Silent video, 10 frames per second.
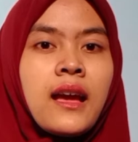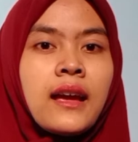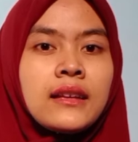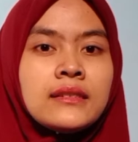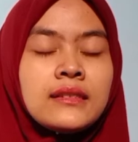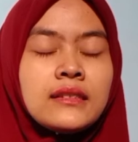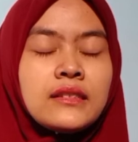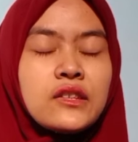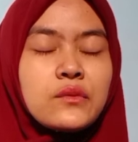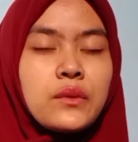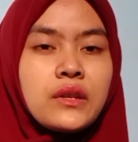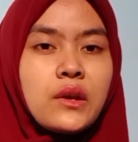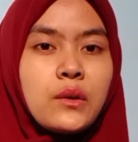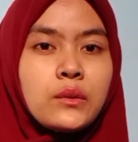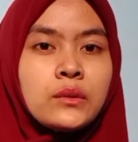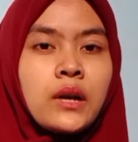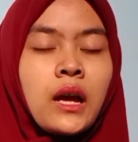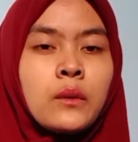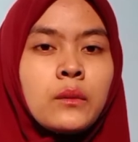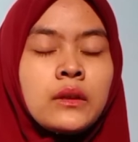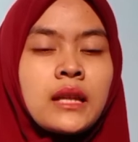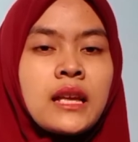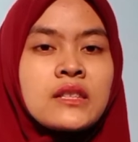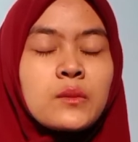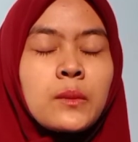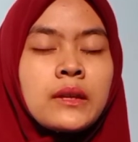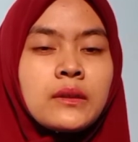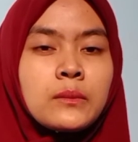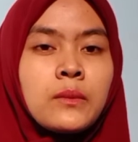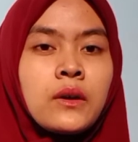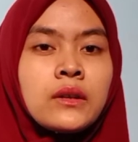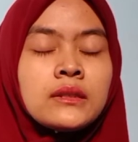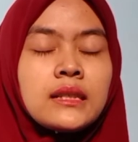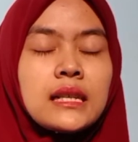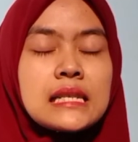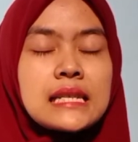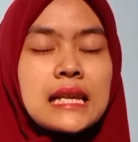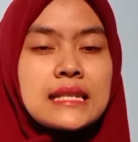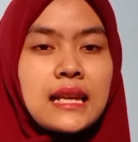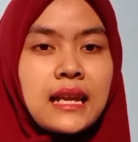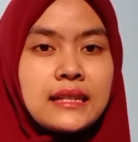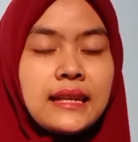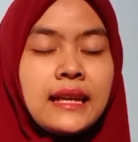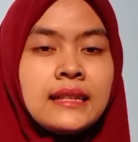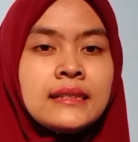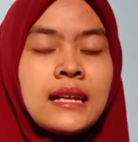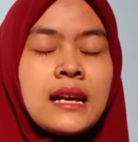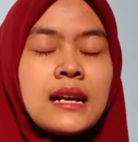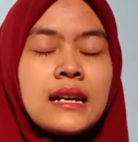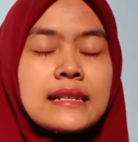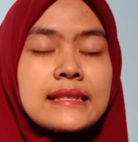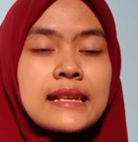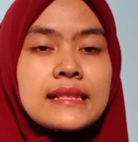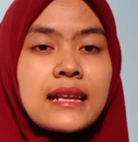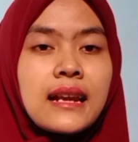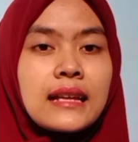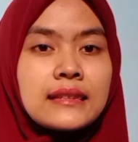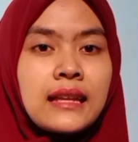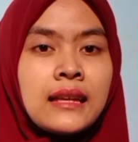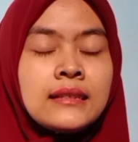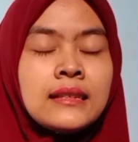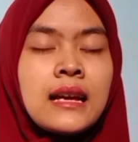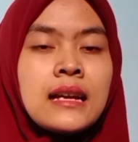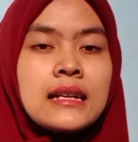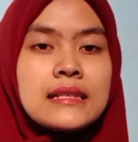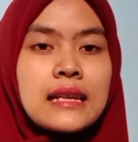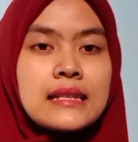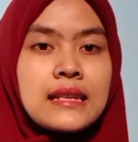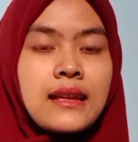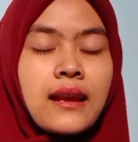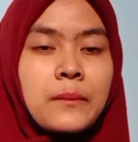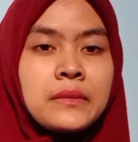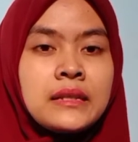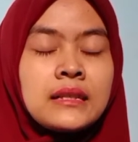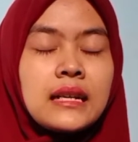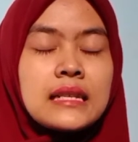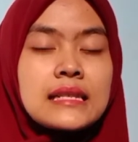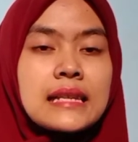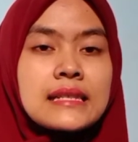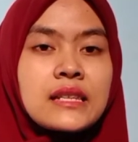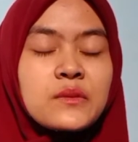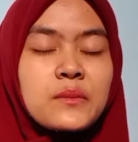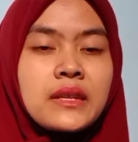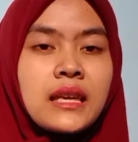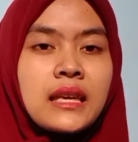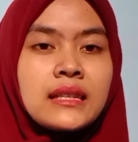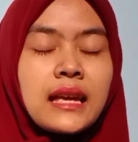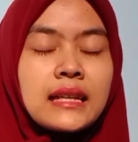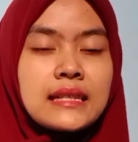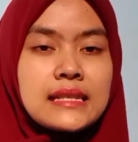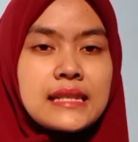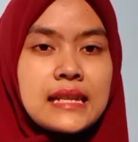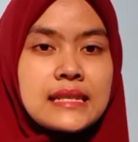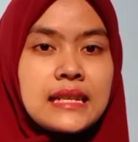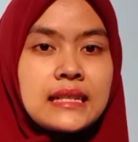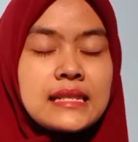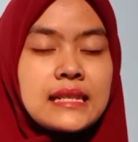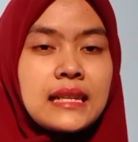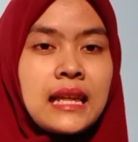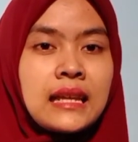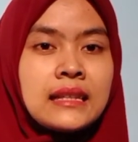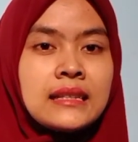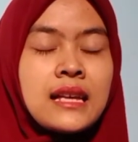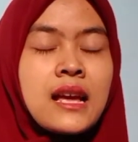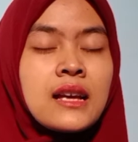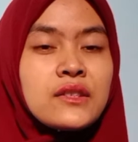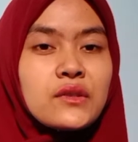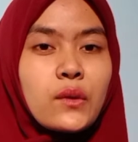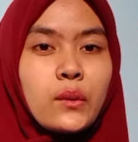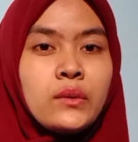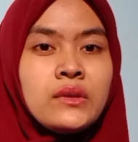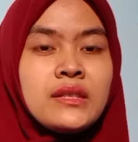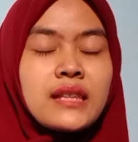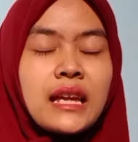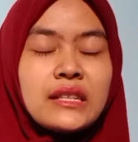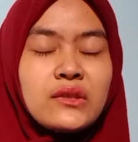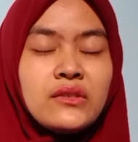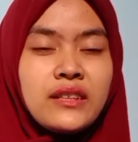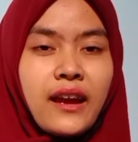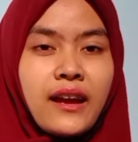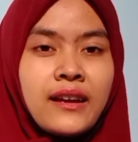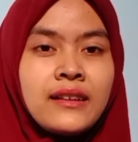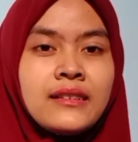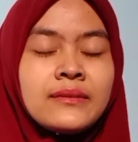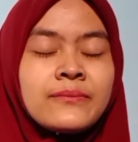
and in this video I will explain about assessing reading, assessing writing, assessing grammar, assessing speaking, and assessing listening. So stay tuned ya.